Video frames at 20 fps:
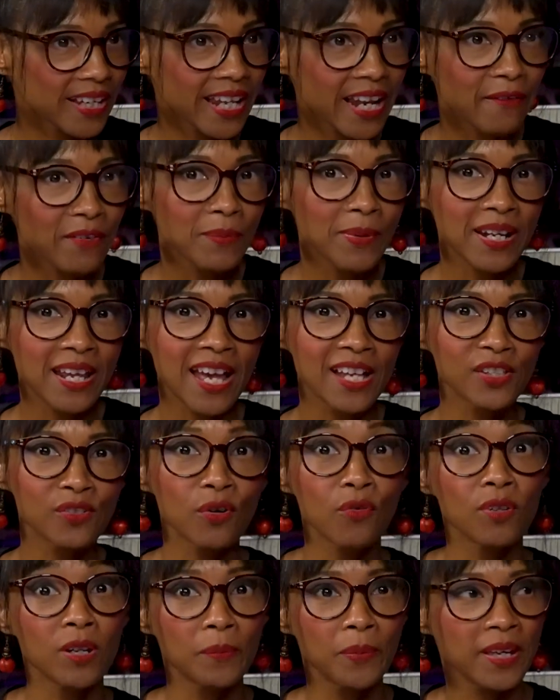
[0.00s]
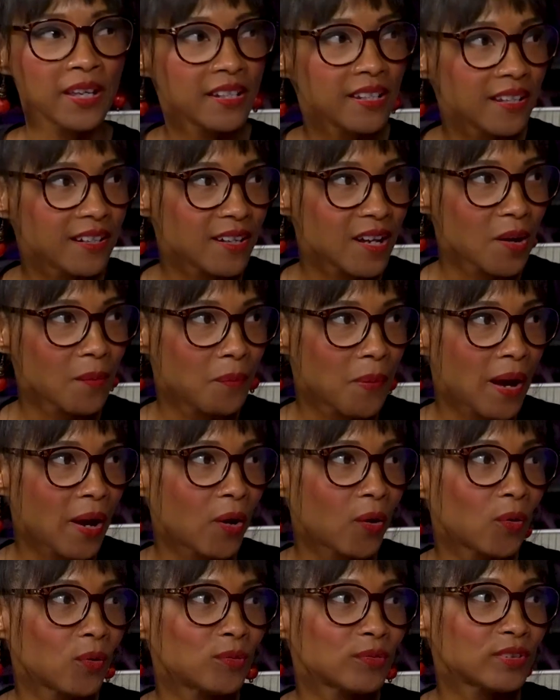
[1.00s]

And everybody has their own opinion about.